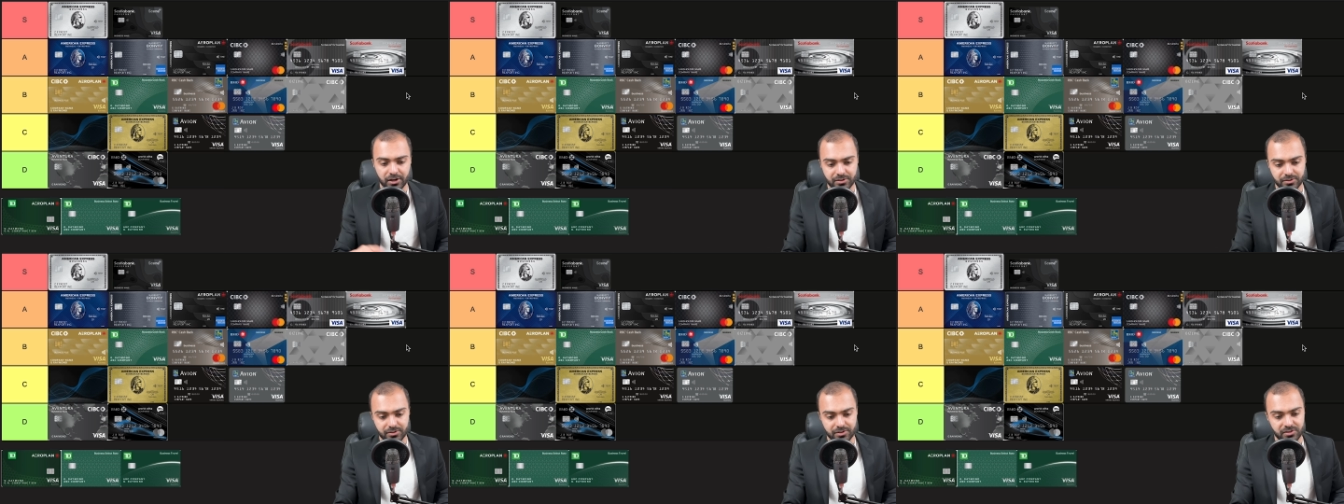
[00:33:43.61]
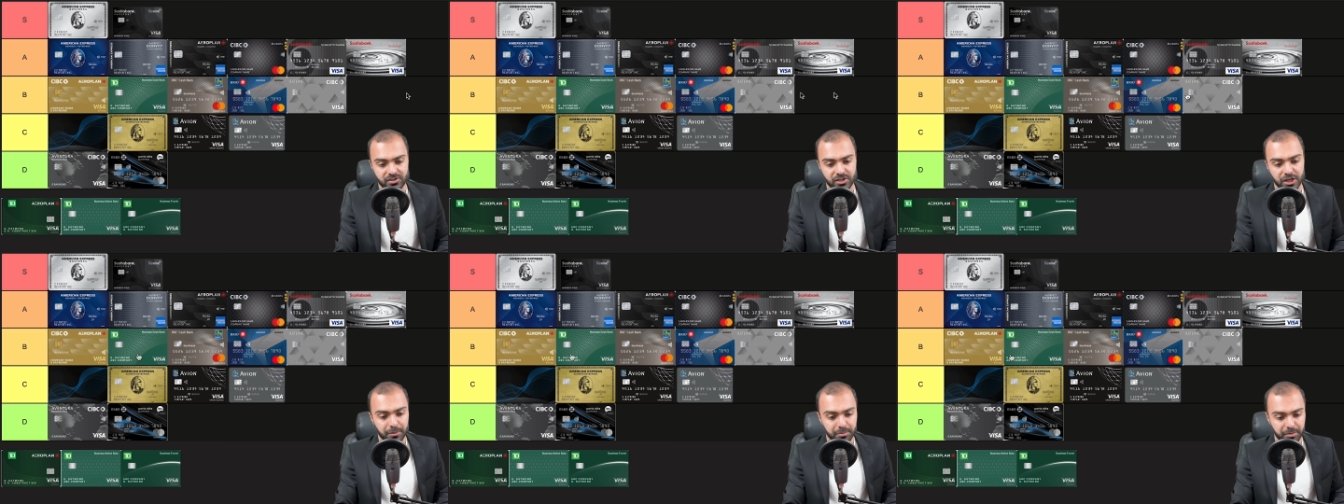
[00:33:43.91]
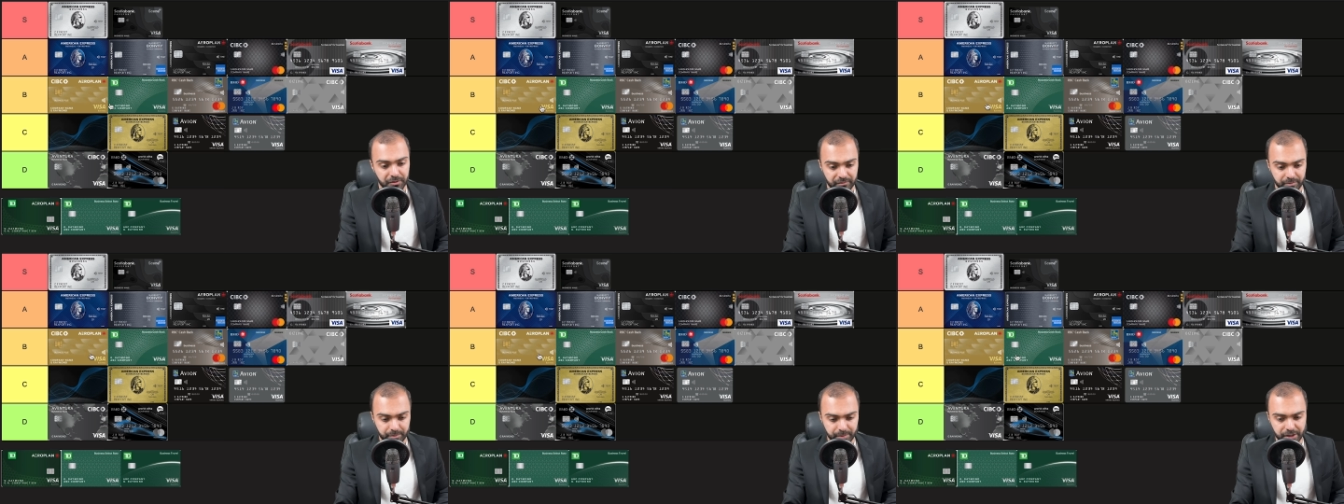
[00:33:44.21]
to the top
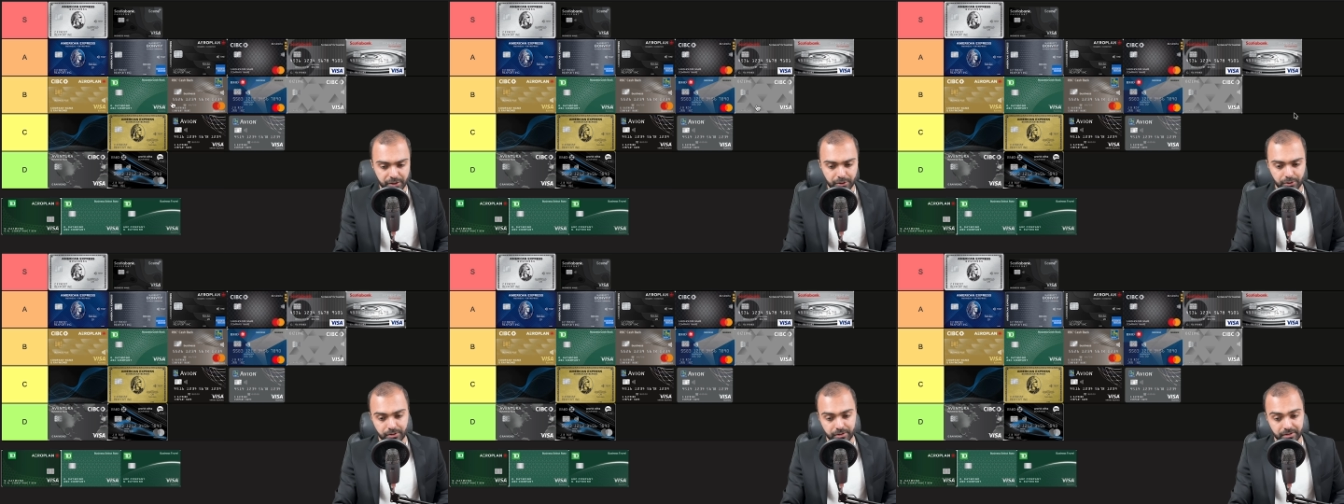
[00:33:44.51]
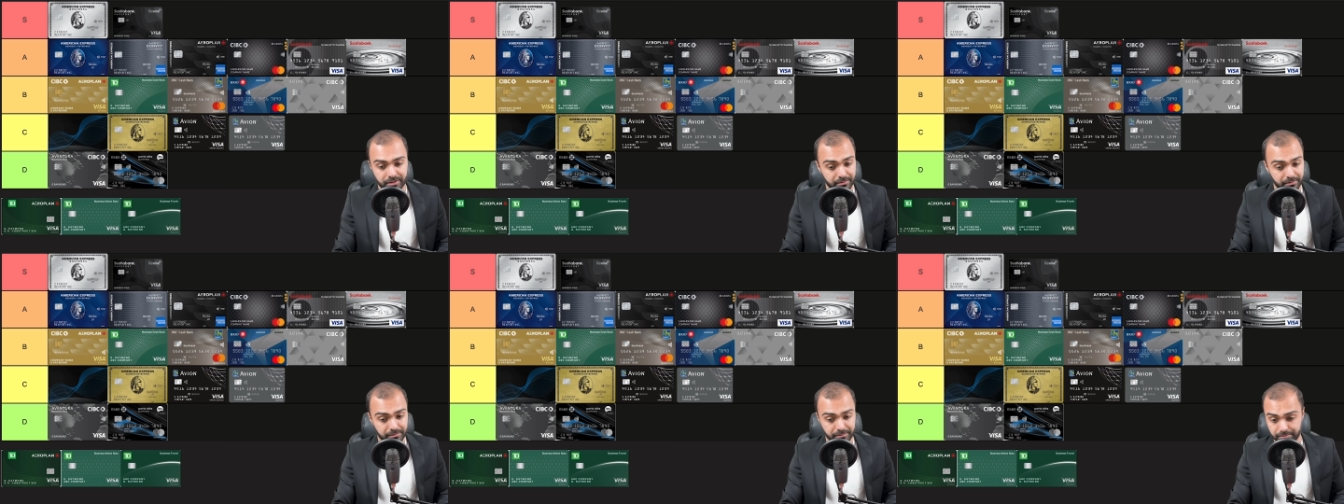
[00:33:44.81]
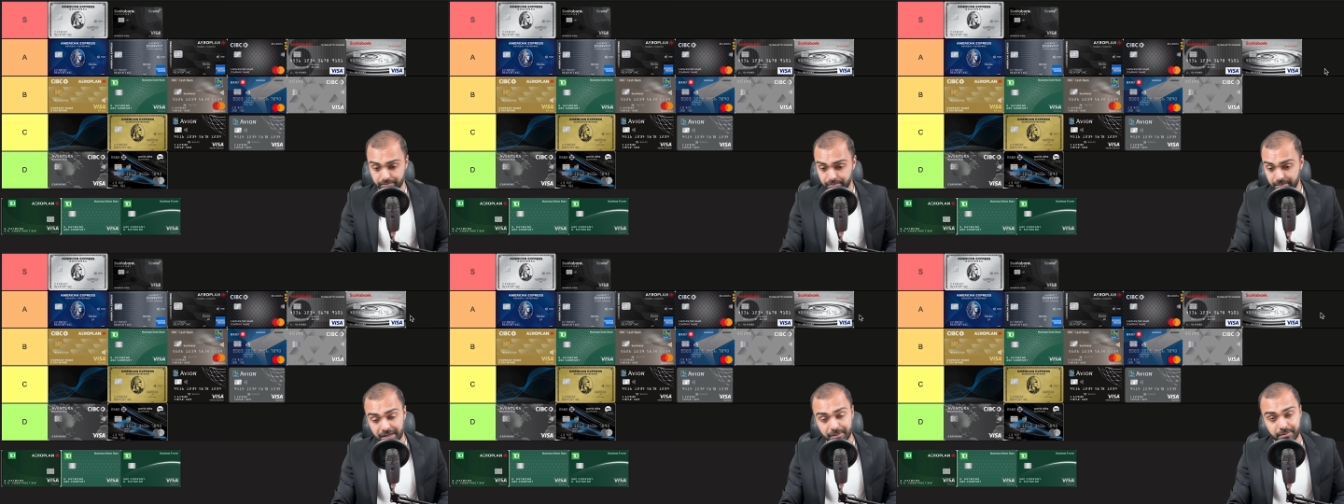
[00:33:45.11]
of B or
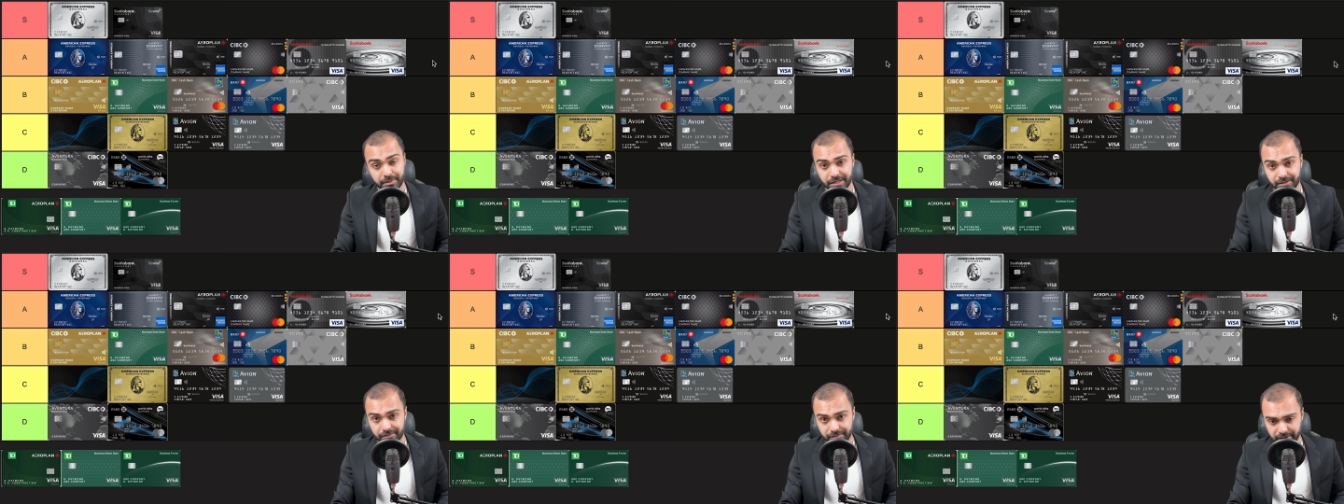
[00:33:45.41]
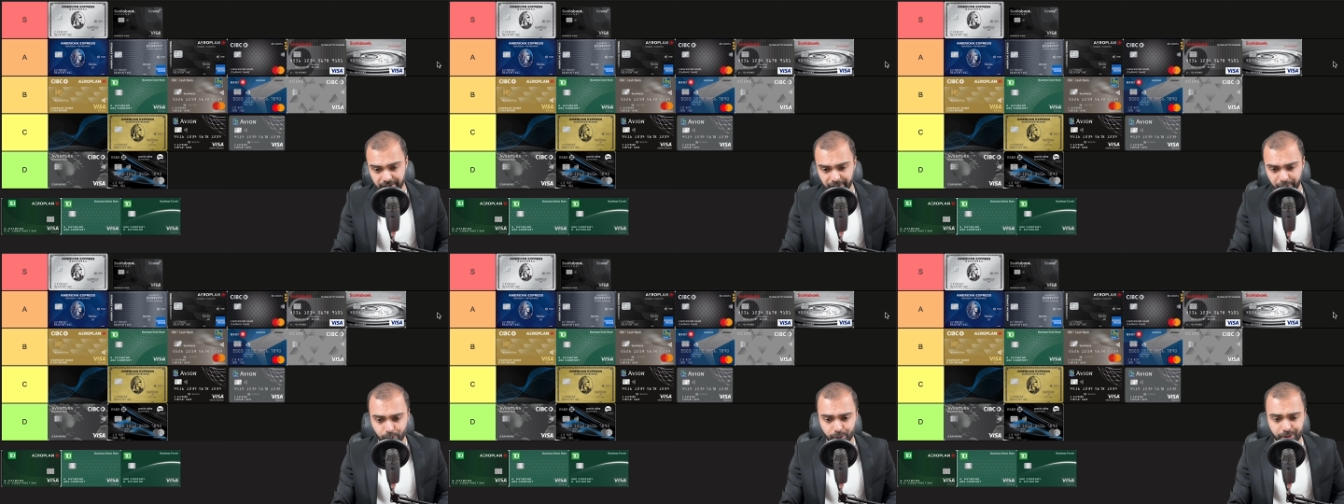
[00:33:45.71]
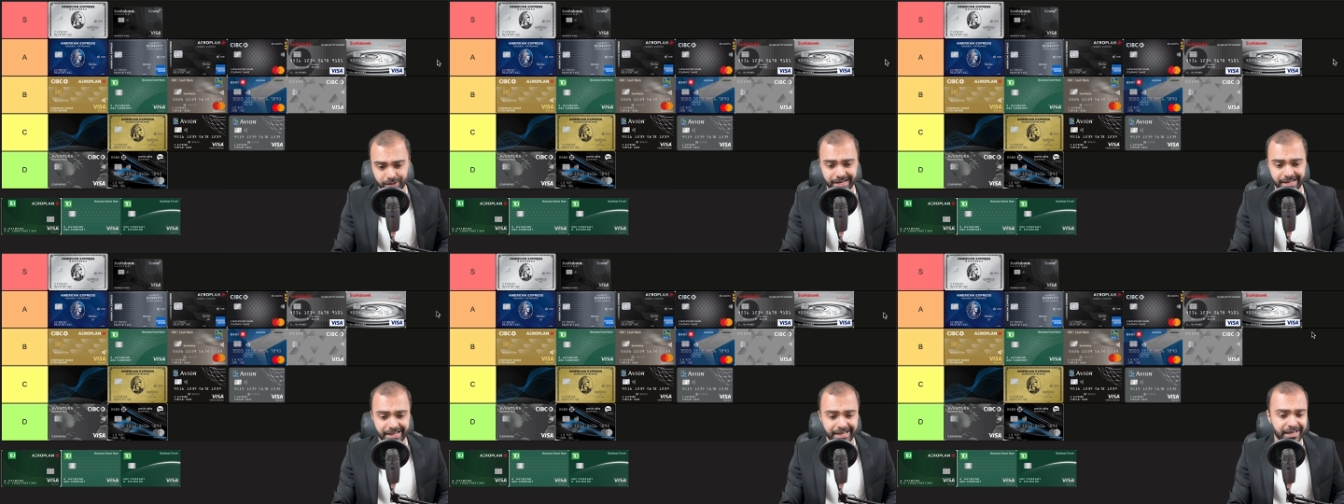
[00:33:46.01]
maybe even
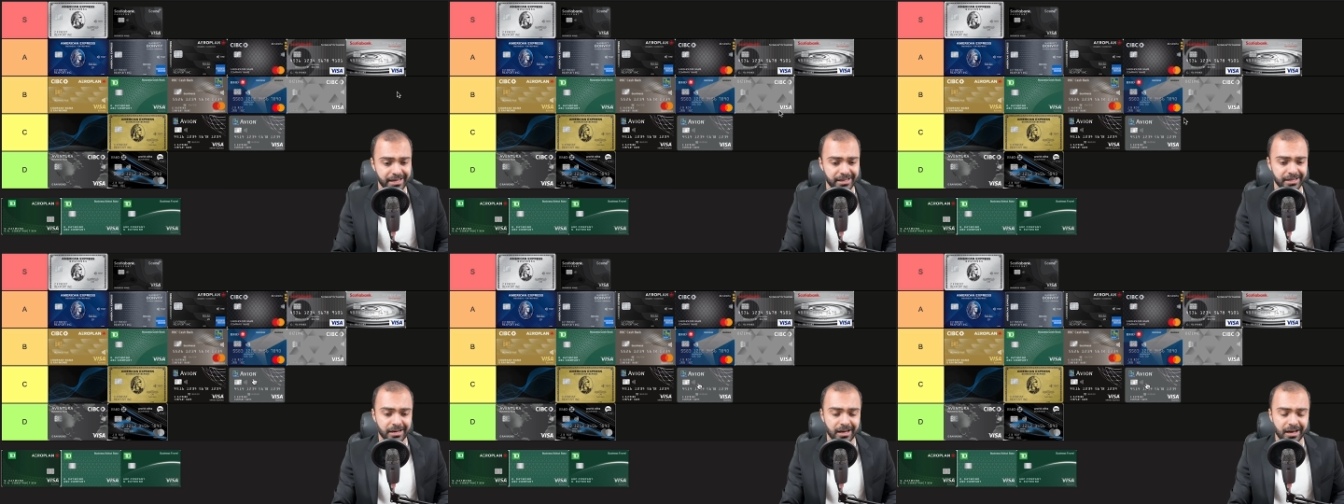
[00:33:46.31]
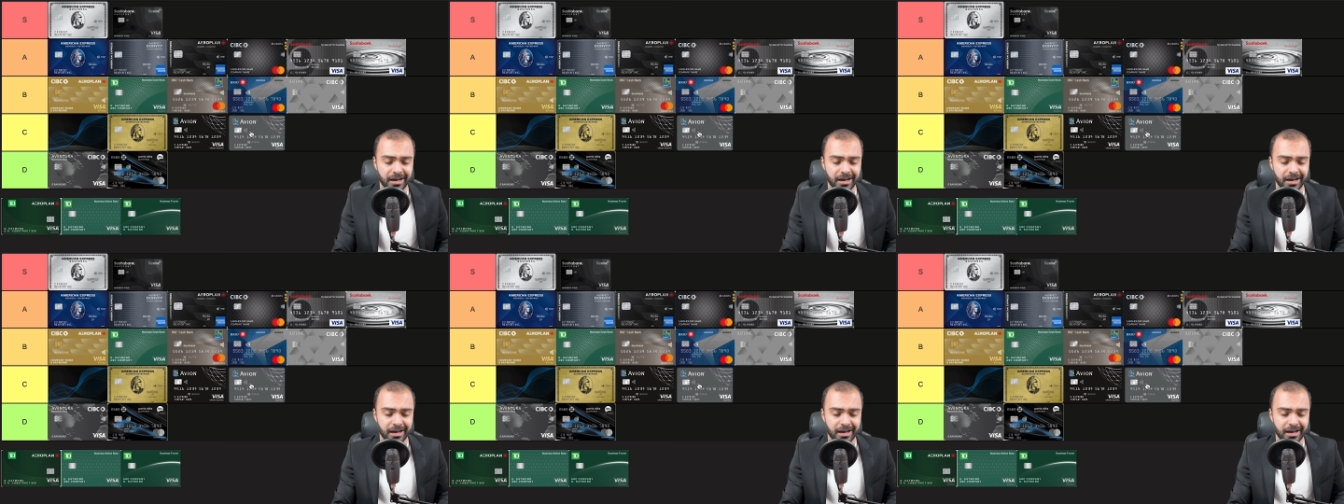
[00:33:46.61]
lower A.